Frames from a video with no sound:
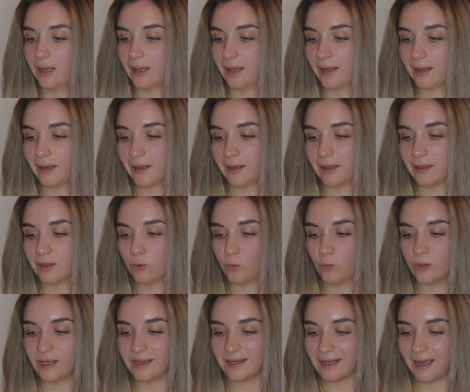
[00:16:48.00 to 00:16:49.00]
And
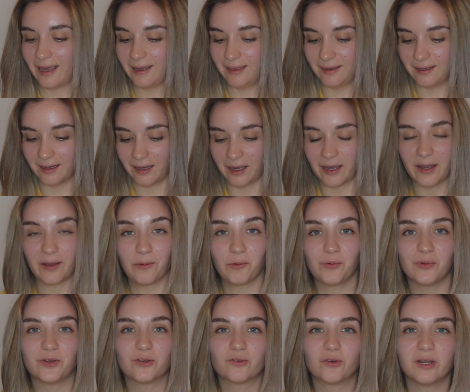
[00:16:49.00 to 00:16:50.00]
with that, I
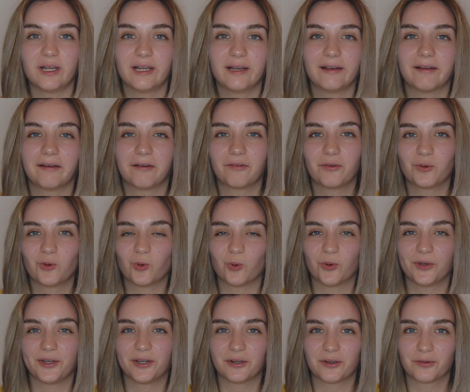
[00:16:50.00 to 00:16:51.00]
would really love to
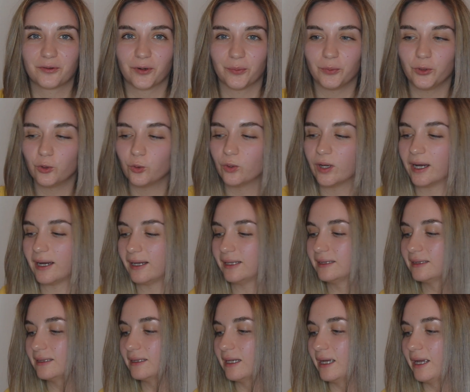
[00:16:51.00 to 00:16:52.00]
hear from you
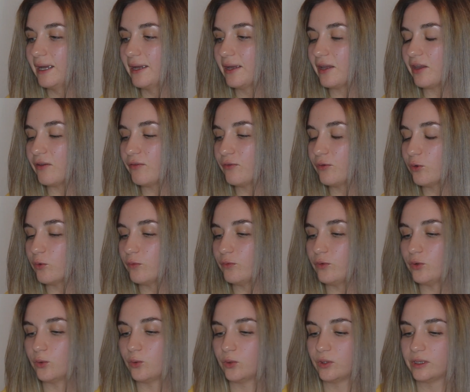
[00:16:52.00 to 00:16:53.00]
guys if you've
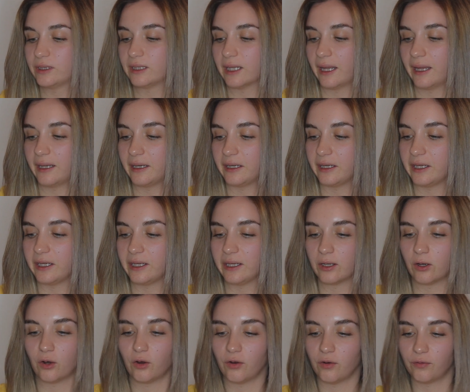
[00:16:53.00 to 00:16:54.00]
used
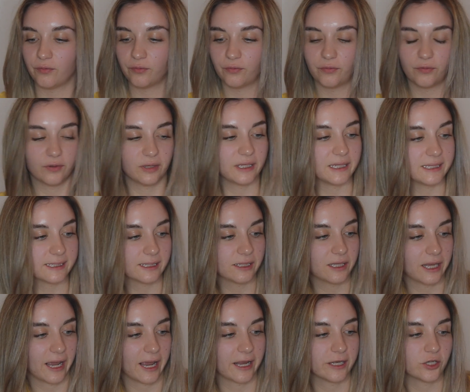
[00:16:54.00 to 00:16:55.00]
any of these
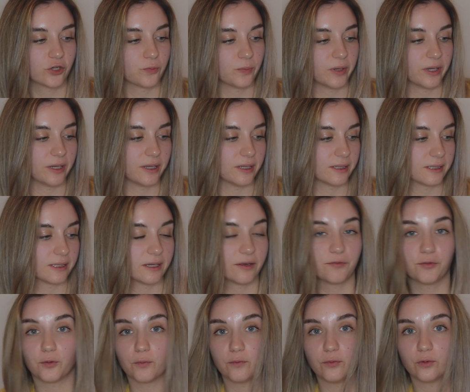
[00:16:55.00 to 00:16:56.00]
attachments,
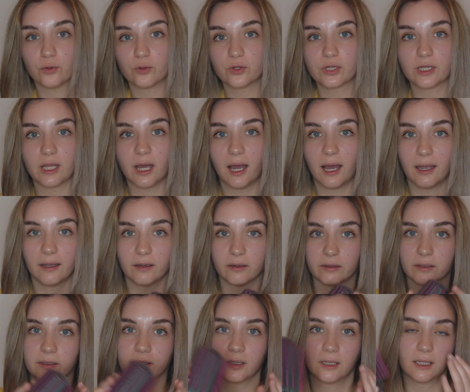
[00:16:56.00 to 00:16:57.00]
if you've used the
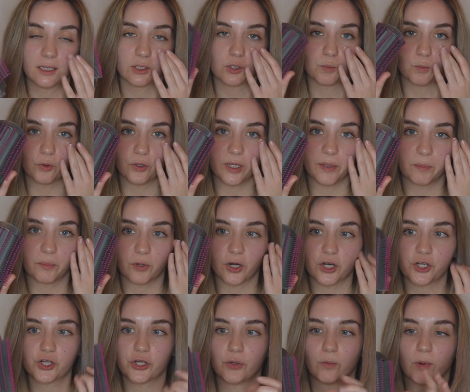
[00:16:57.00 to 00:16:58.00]
other smoothing
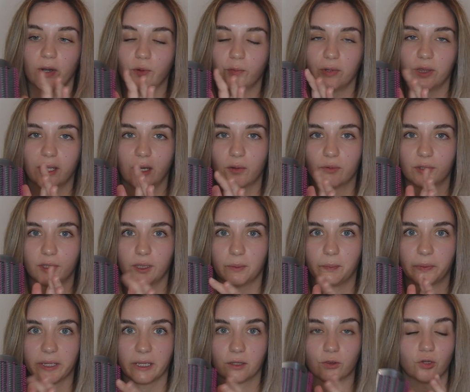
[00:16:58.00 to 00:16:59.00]
brush, the one without the
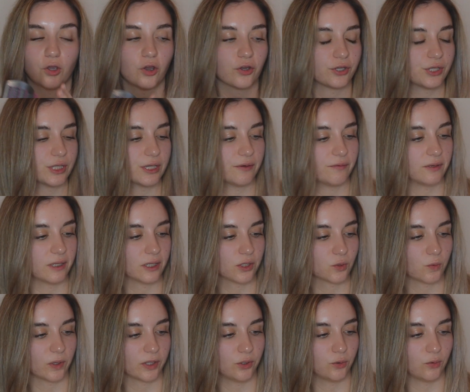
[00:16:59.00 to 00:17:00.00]
pink dots, if
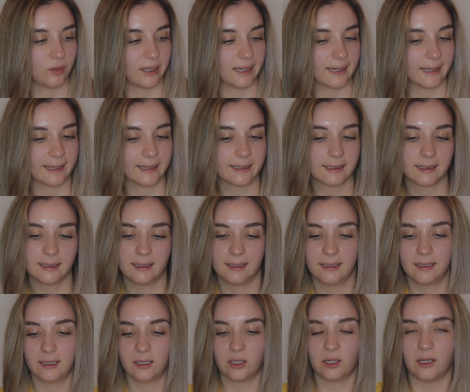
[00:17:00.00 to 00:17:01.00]
that's what you like.
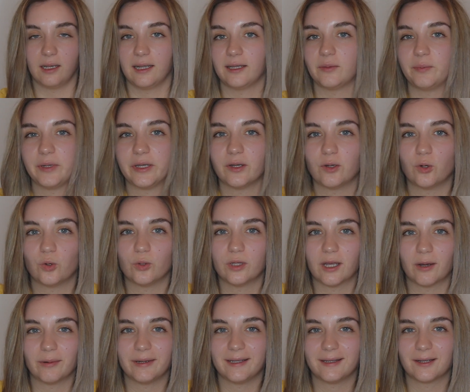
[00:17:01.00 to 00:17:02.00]
Let me know
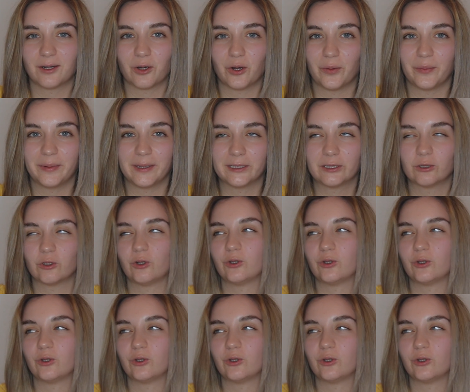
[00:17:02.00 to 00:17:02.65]
down in the comments.